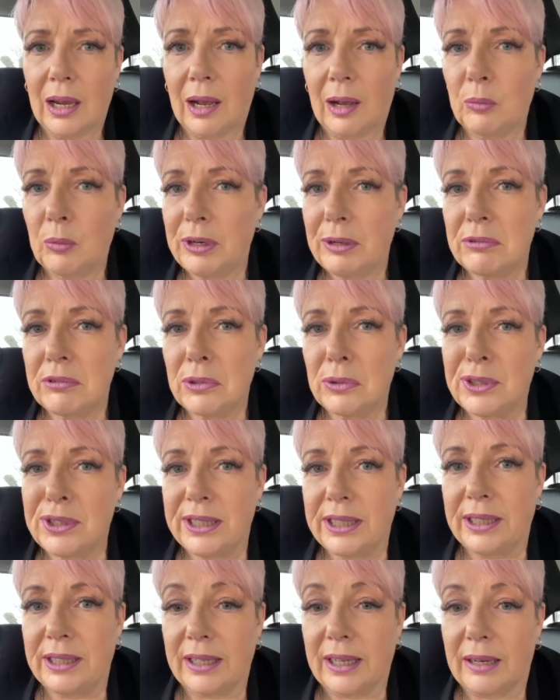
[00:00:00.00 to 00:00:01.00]
and we were all
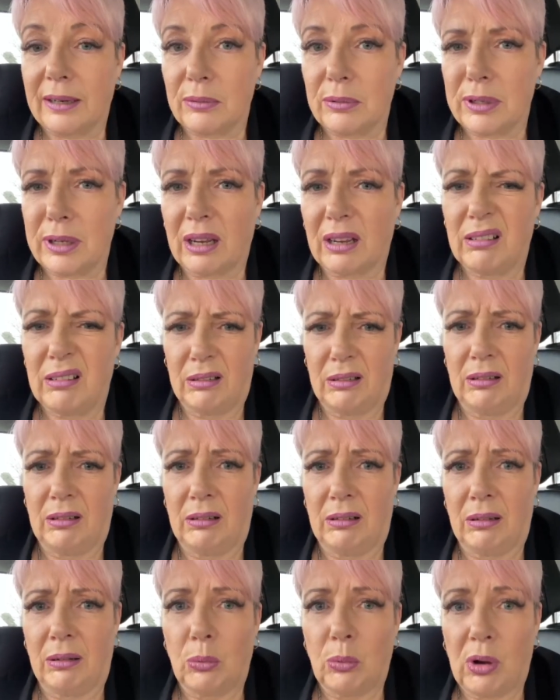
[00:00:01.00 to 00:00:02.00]
sitting there with,
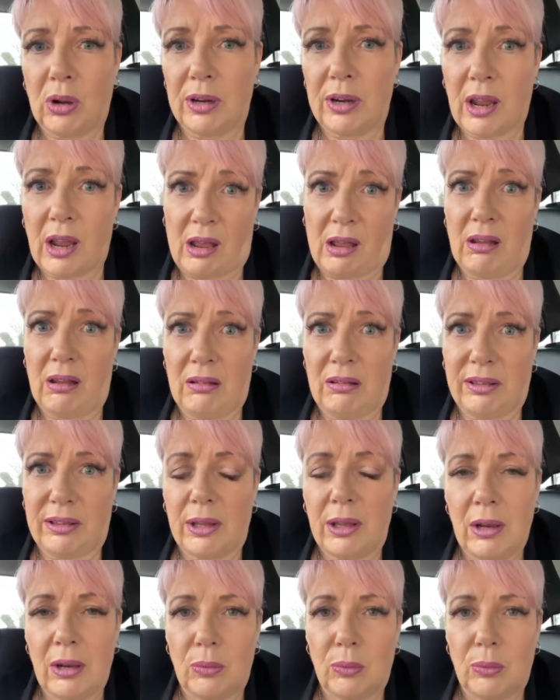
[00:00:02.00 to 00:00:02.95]
what on earth?